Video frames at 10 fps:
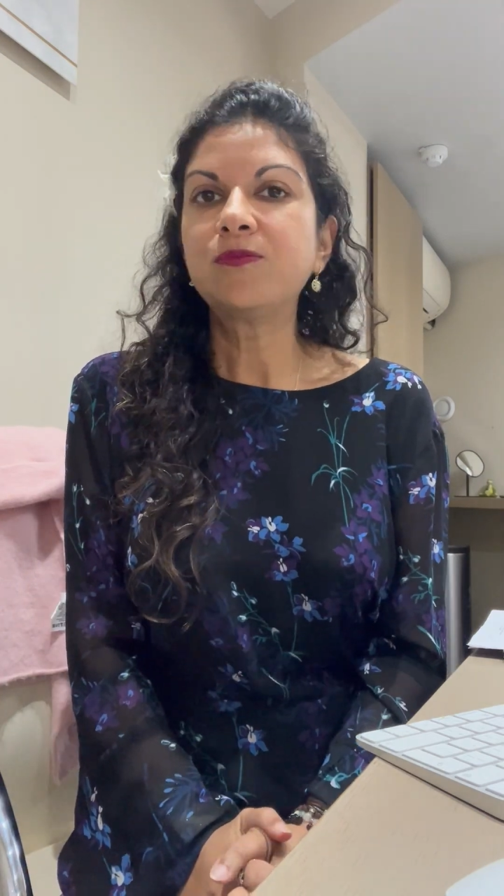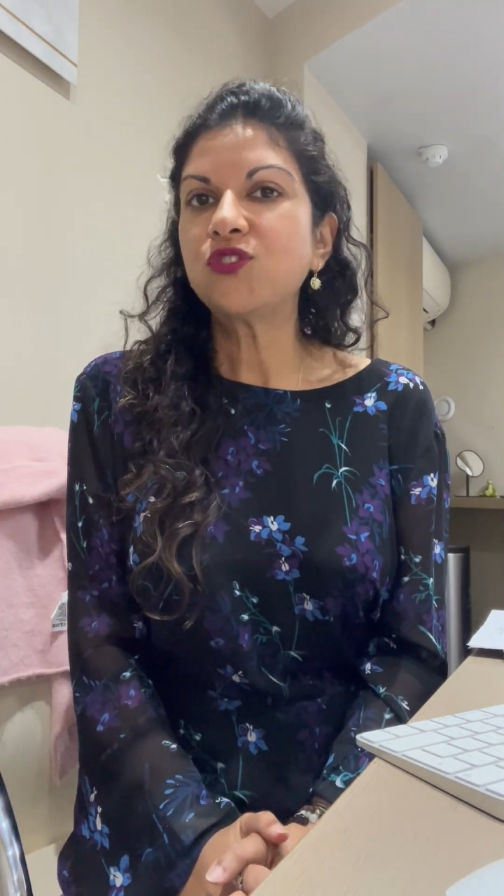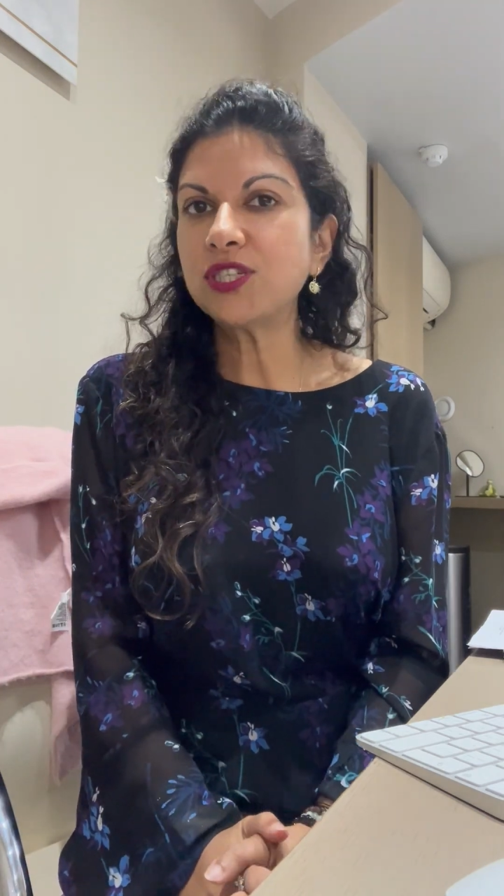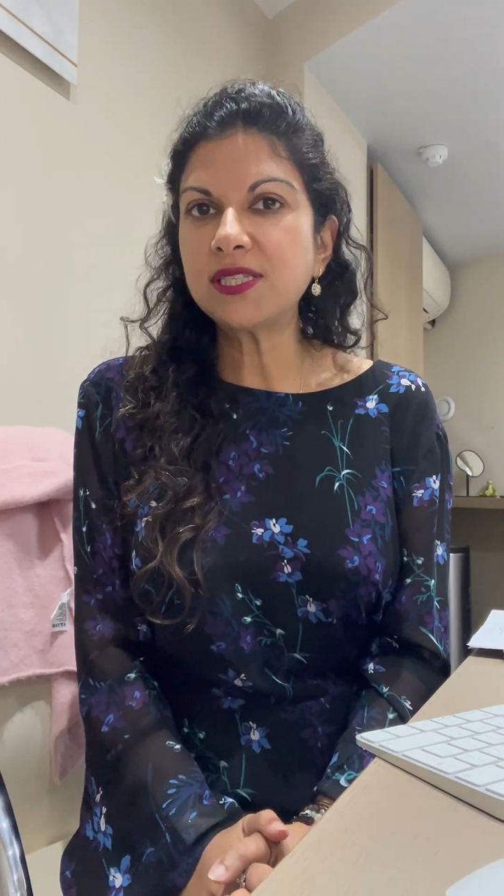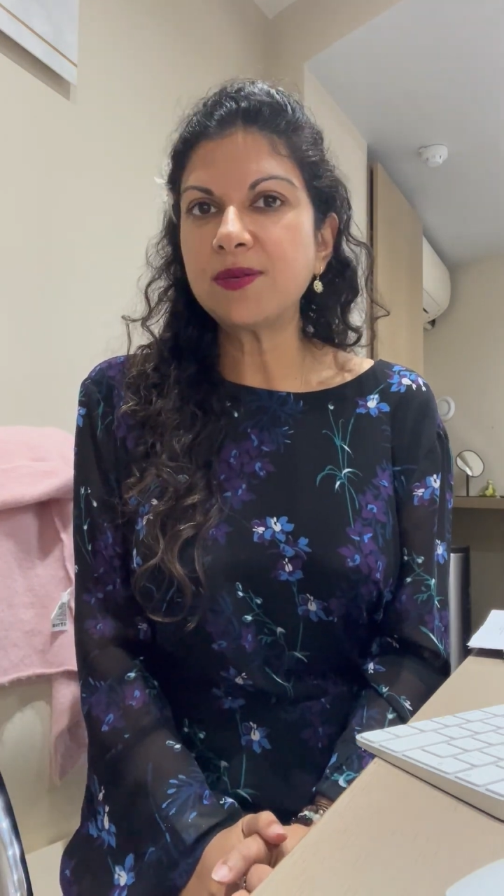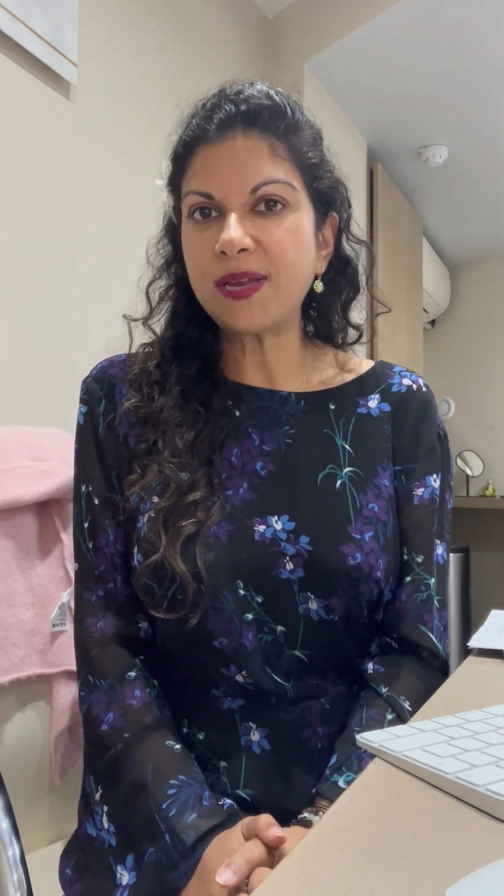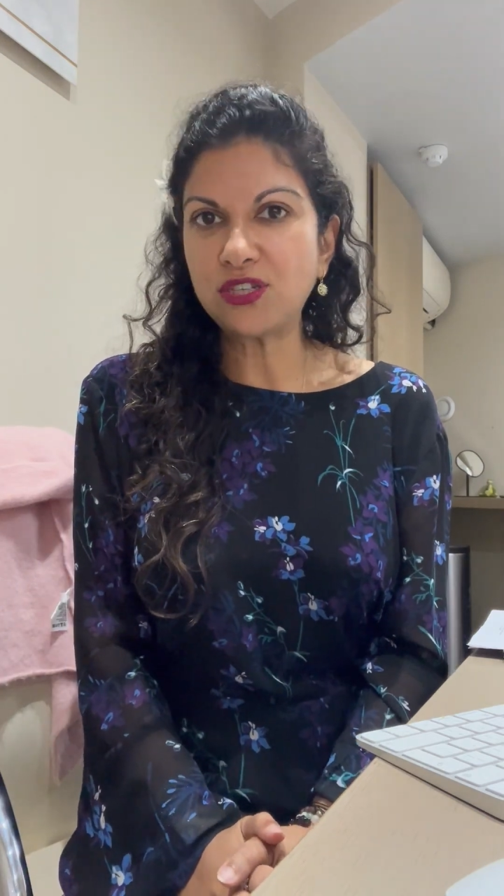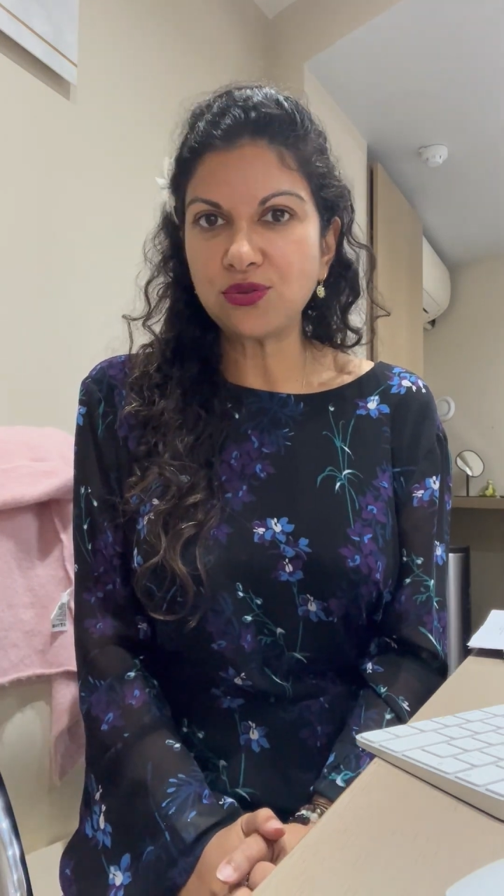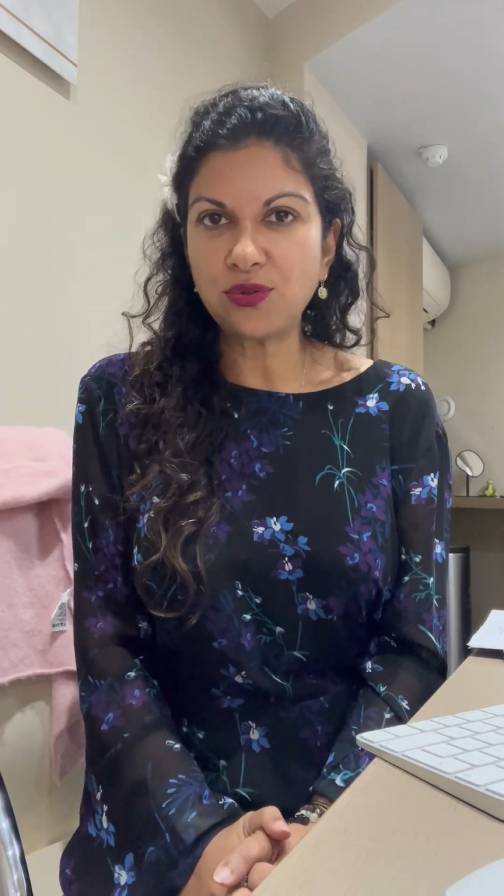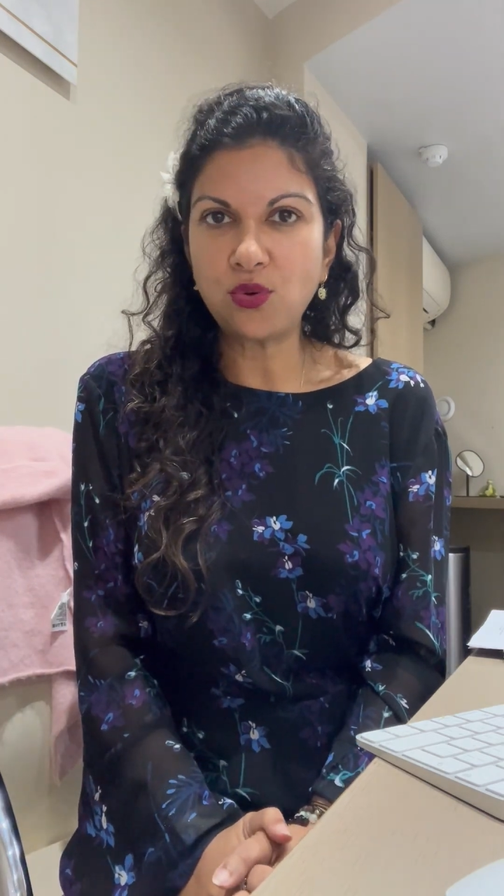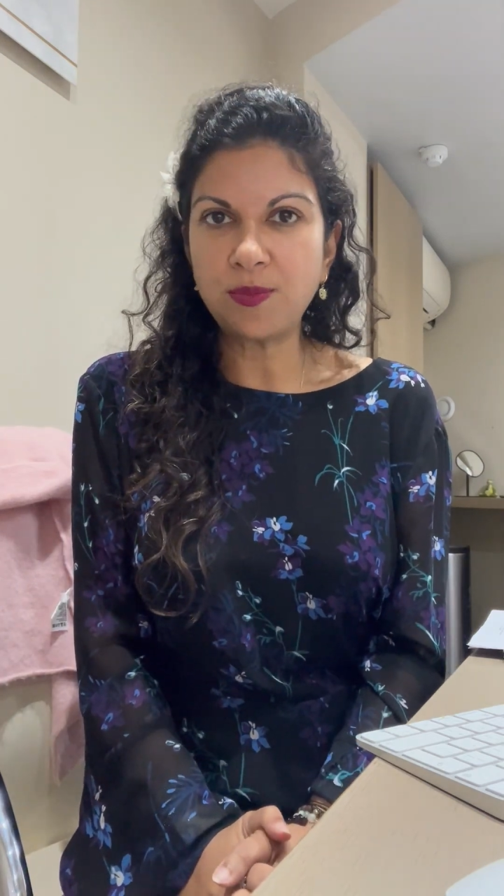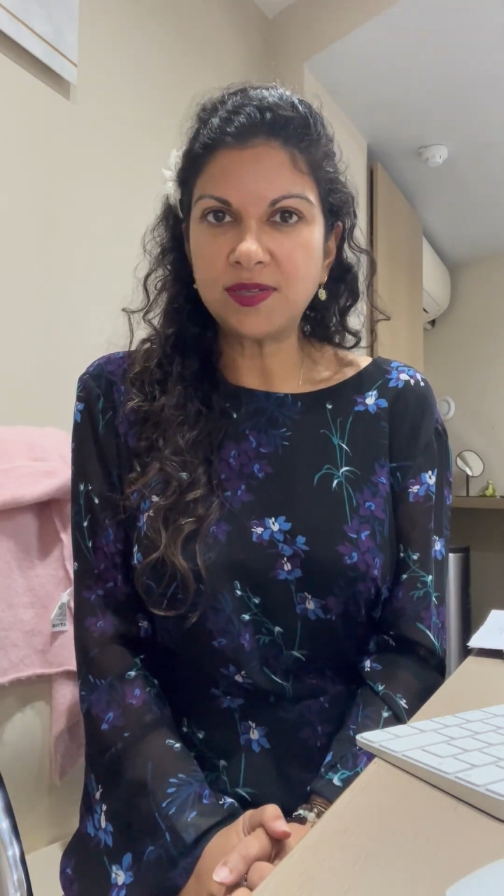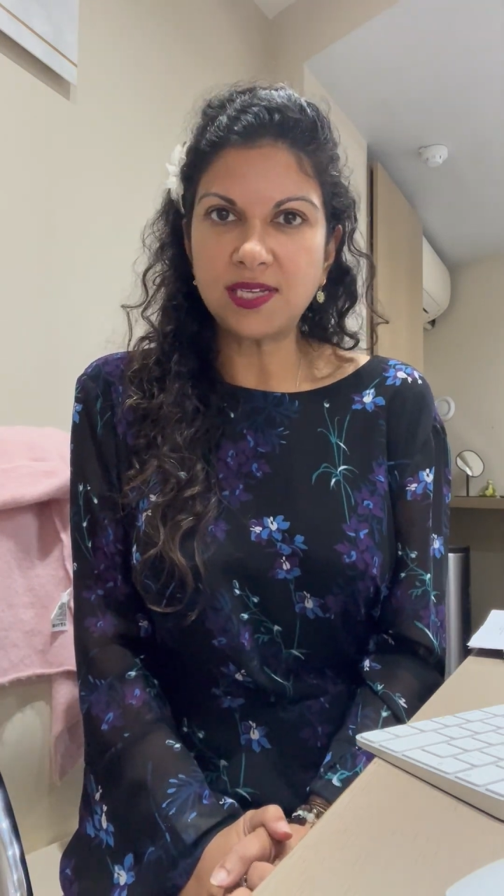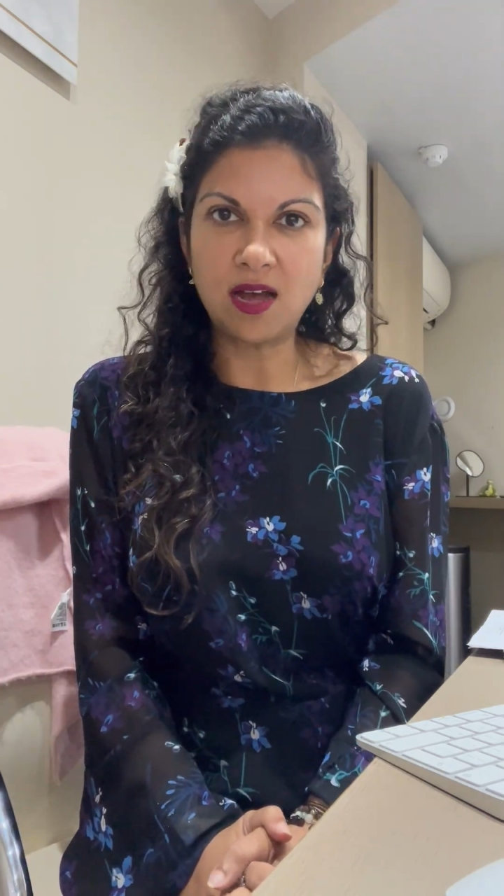just to make sure the hormones